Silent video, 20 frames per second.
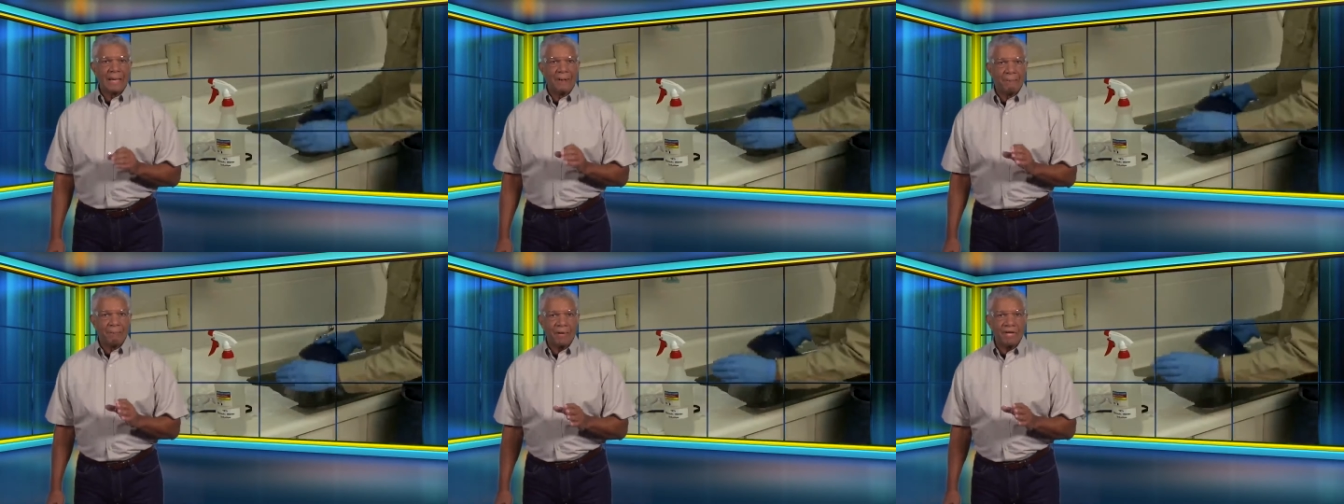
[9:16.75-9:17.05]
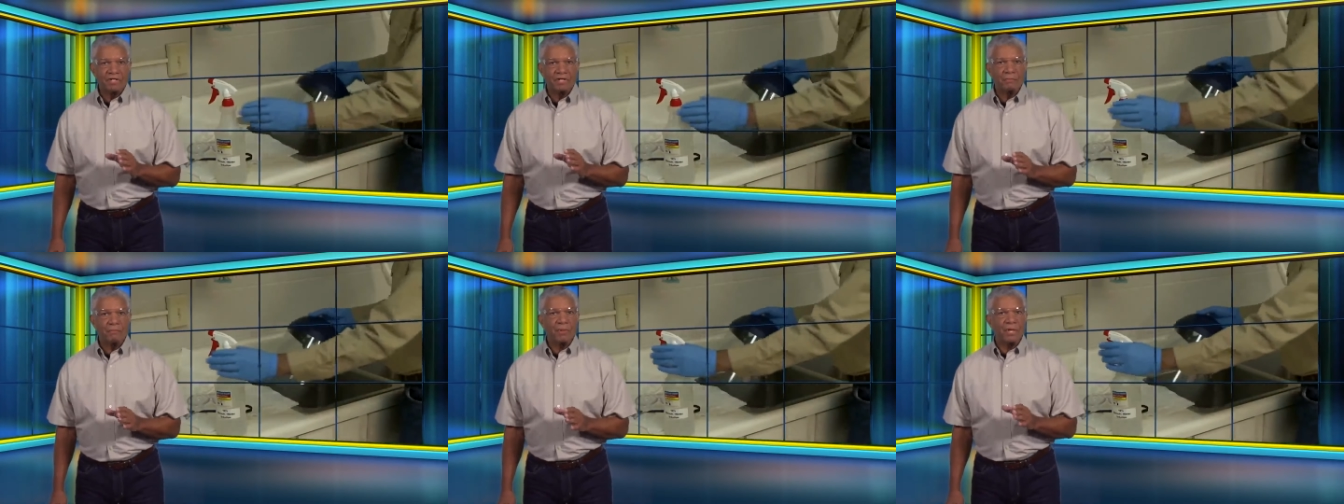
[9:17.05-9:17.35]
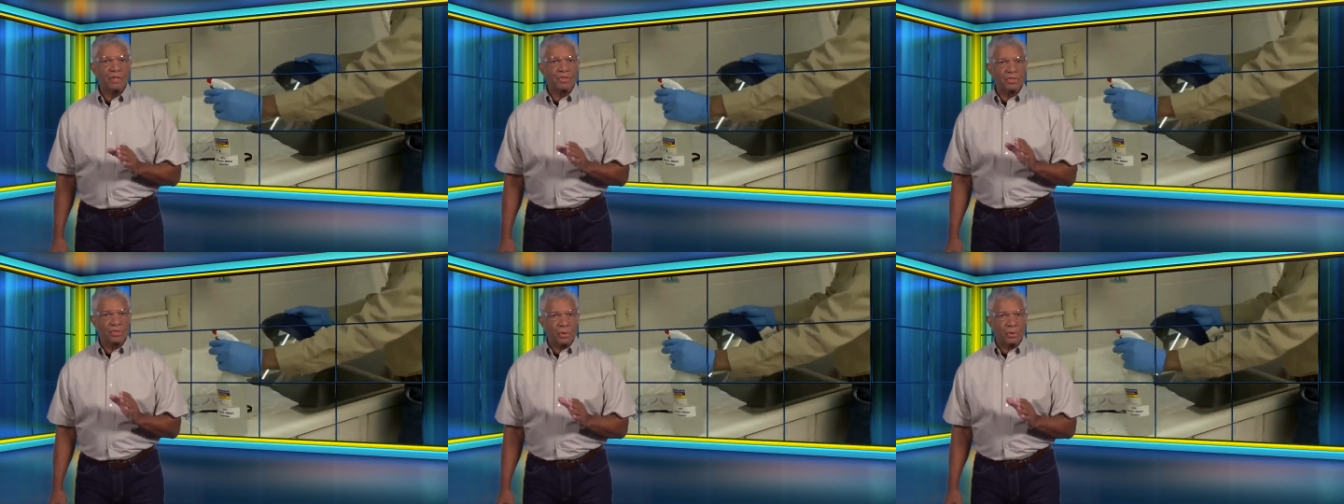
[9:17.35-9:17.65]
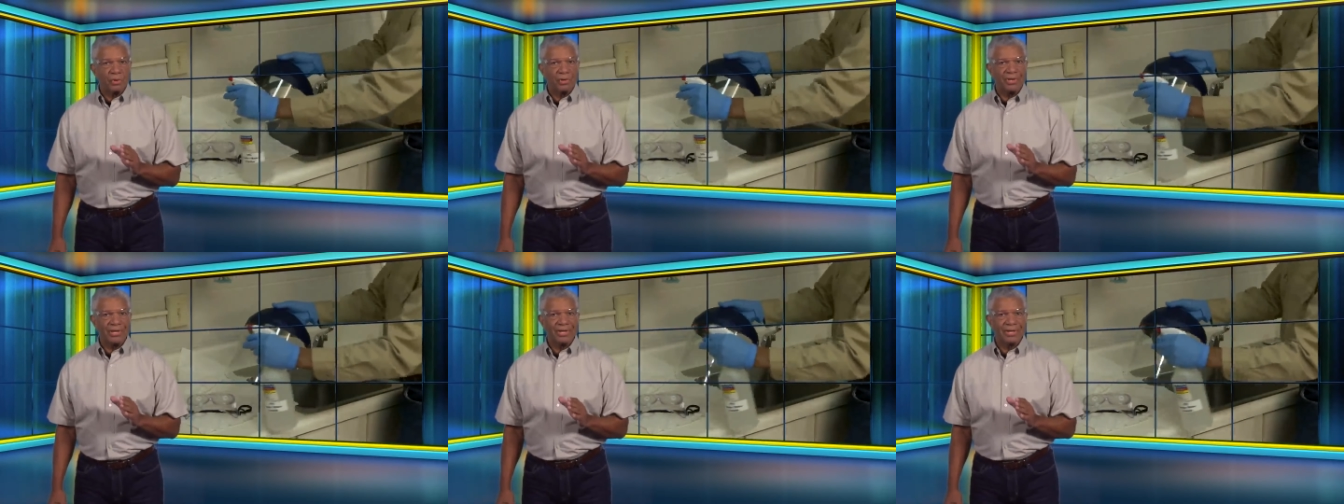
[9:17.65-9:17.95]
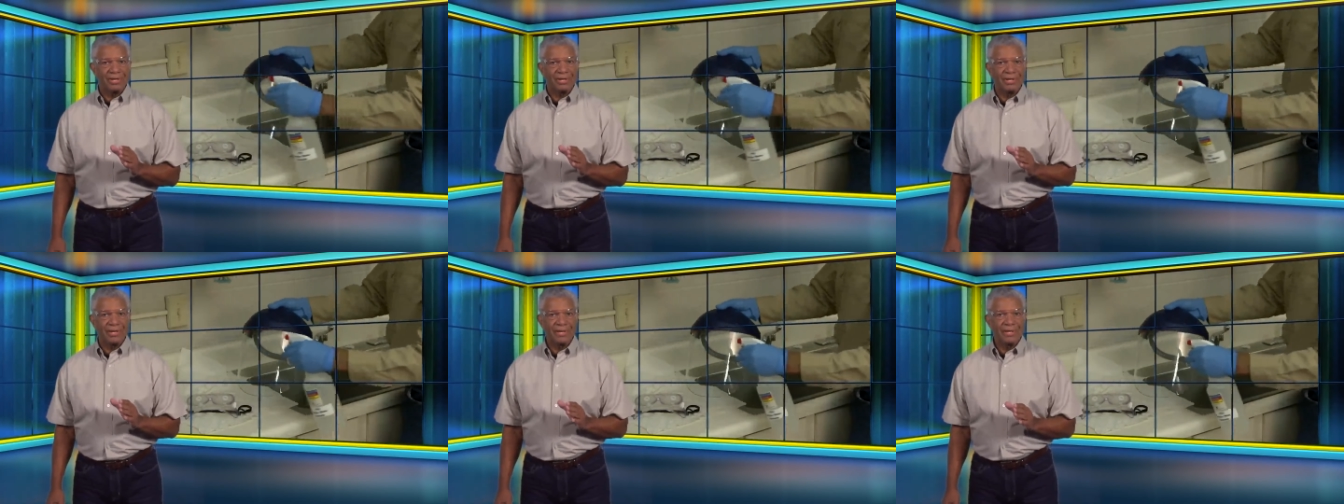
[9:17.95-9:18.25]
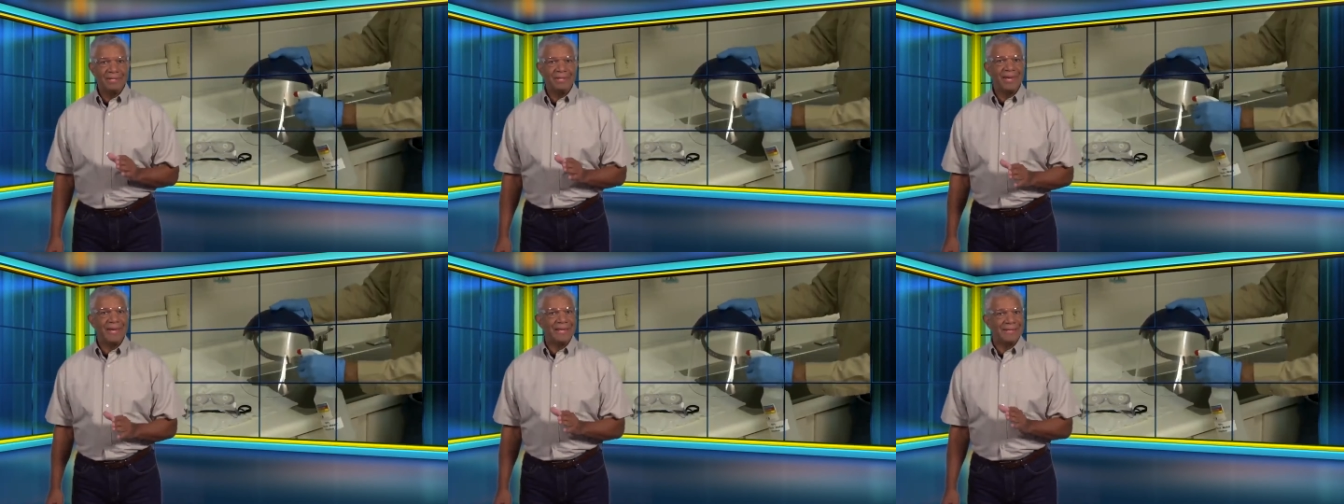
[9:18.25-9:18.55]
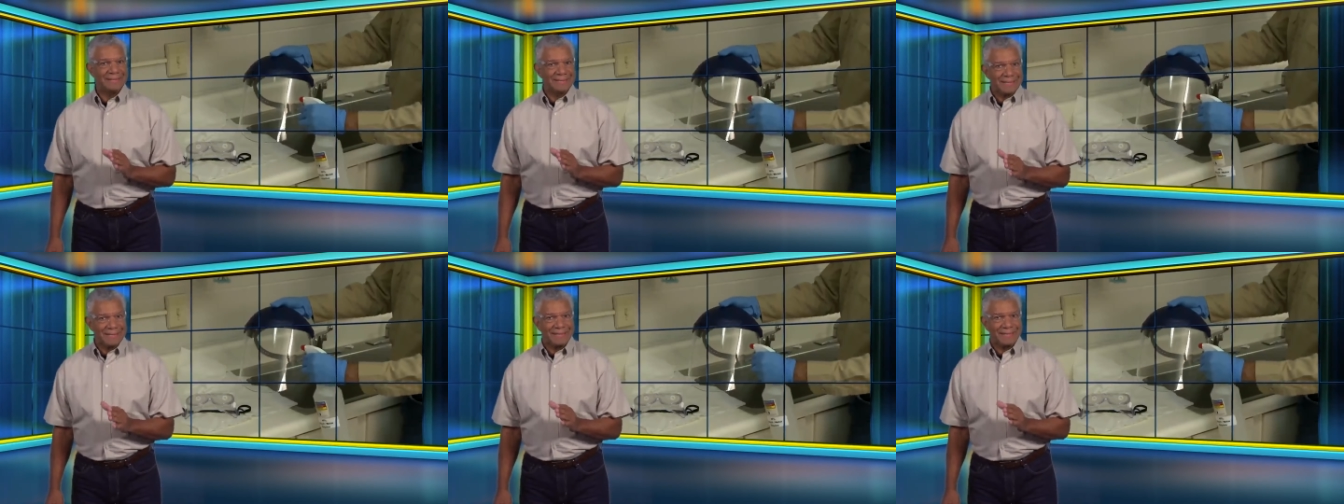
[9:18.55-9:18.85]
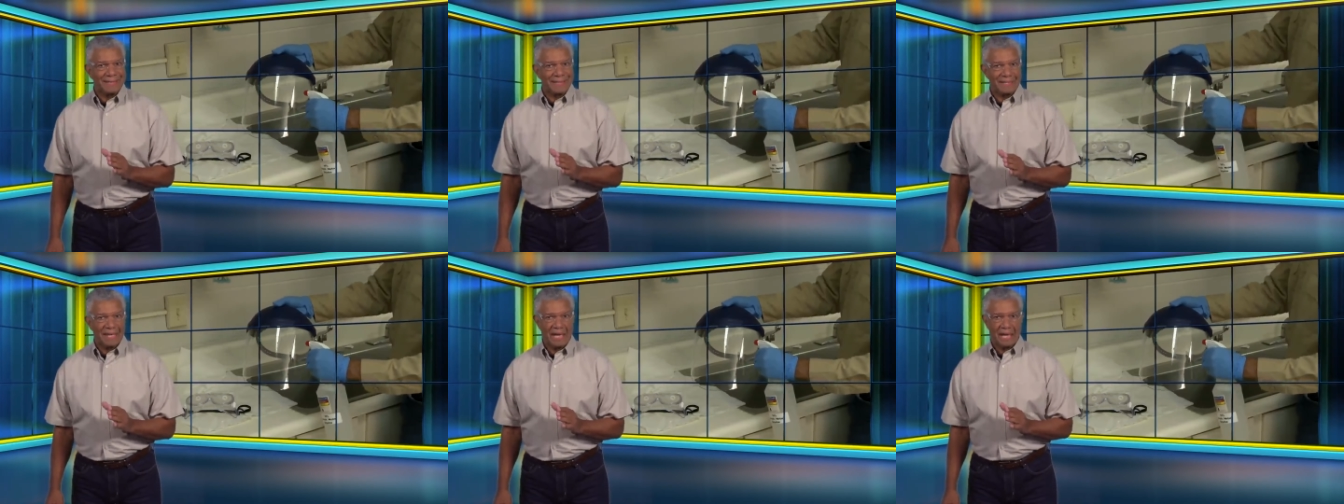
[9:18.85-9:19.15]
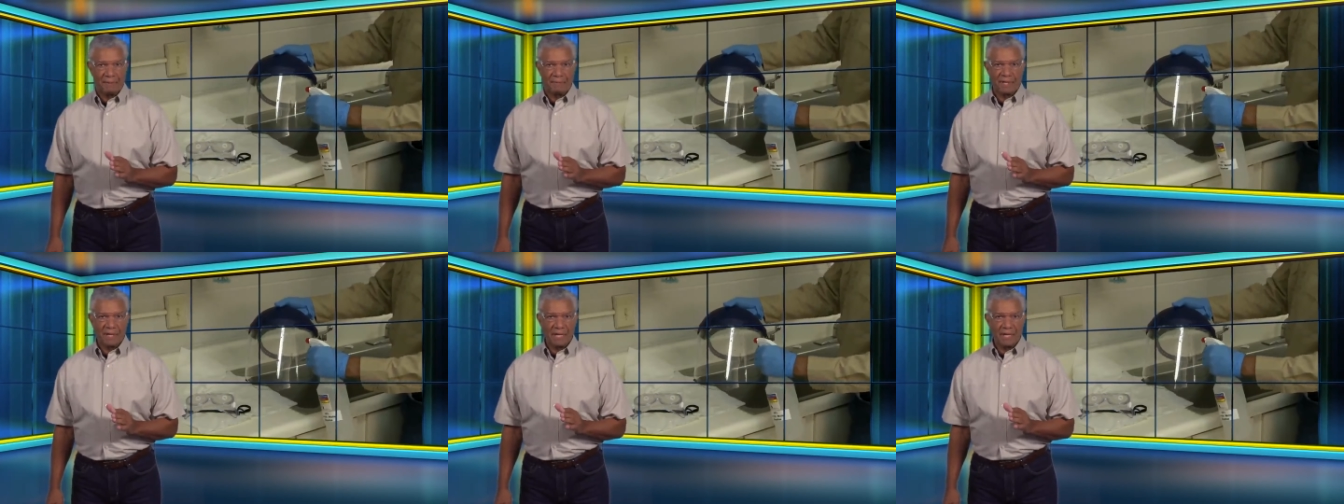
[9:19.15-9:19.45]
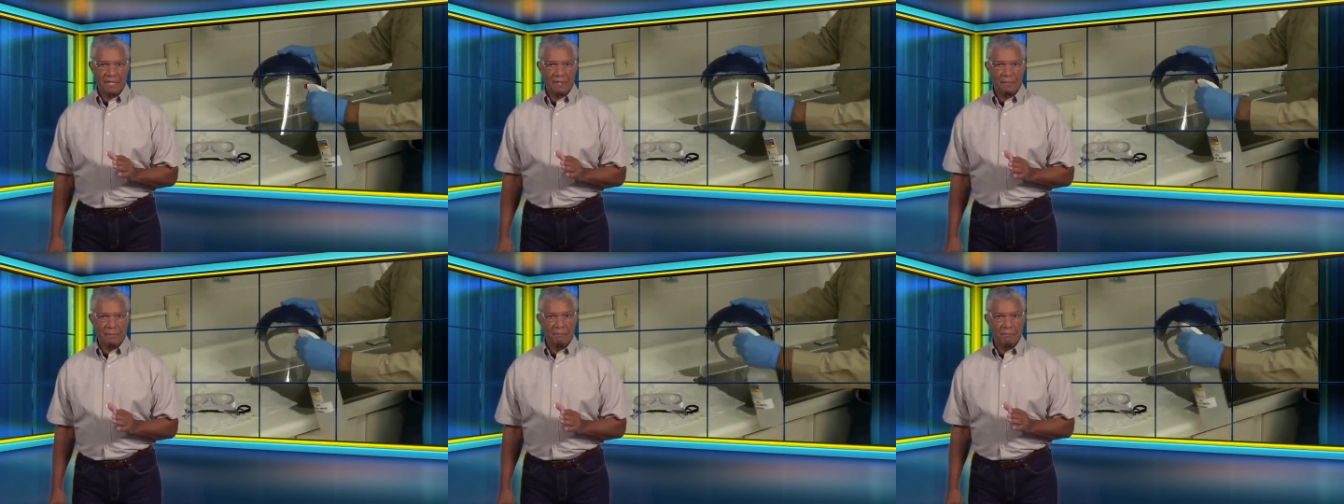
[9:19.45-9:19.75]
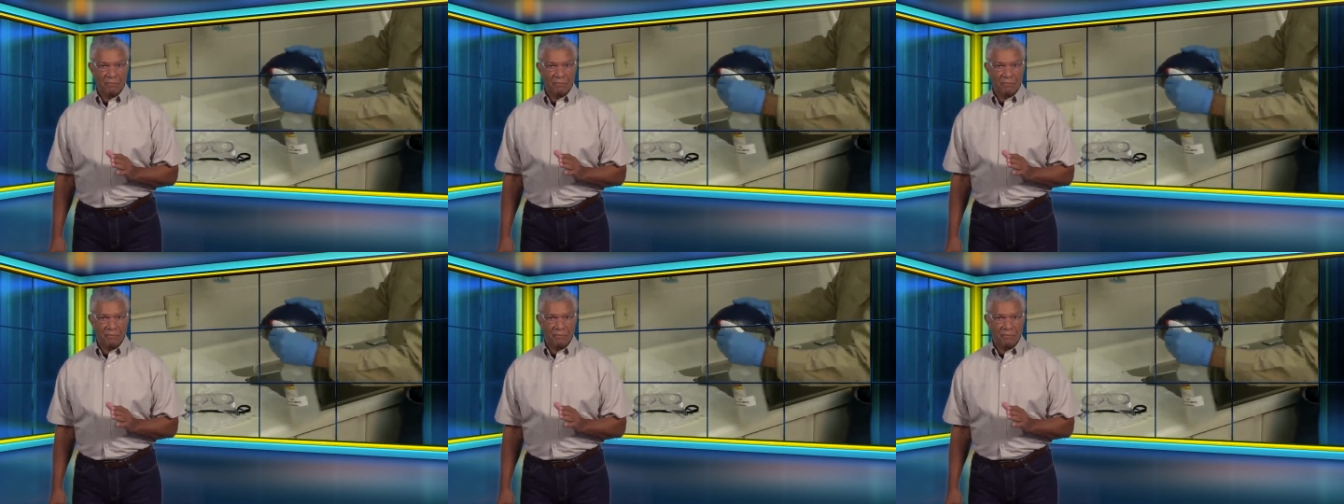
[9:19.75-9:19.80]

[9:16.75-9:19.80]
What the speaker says: must be thoroughly cleaned and decontaminated